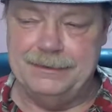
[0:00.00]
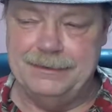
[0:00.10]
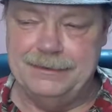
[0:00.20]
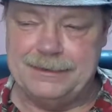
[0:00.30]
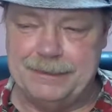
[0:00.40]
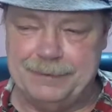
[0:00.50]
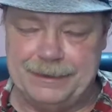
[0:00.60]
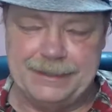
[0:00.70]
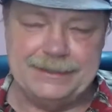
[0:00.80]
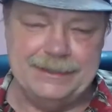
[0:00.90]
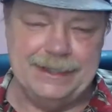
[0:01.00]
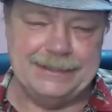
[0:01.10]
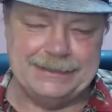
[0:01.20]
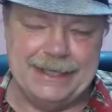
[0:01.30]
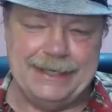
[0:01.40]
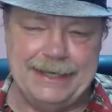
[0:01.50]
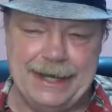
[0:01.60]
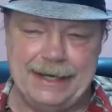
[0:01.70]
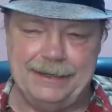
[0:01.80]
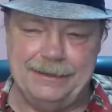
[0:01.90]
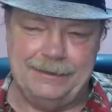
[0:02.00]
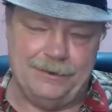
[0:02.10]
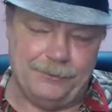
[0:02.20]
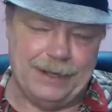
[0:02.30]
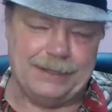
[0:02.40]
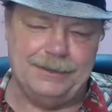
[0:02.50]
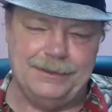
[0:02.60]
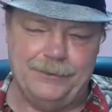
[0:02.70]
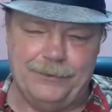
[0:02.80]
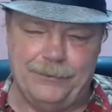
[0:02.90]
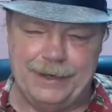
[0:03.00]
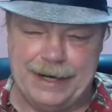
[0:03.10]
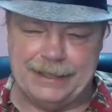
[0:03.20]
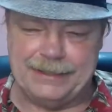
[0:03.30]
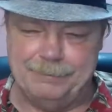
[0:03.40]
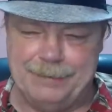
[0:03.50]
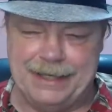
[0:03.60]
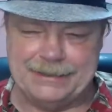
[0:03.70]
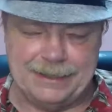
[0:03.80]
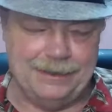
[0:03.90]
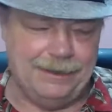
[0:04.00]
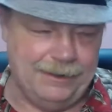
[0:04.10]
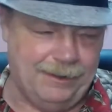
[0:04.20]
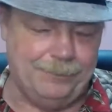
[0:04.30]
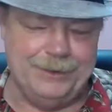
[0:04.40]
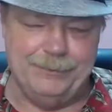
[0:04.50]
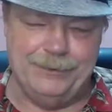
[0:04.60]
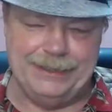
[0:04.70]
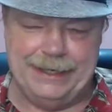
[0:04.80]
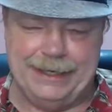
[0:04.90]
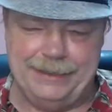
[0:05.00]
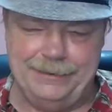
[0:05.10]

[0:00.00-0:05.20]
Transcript: something they said not correctly or not the best, I'll help them with that.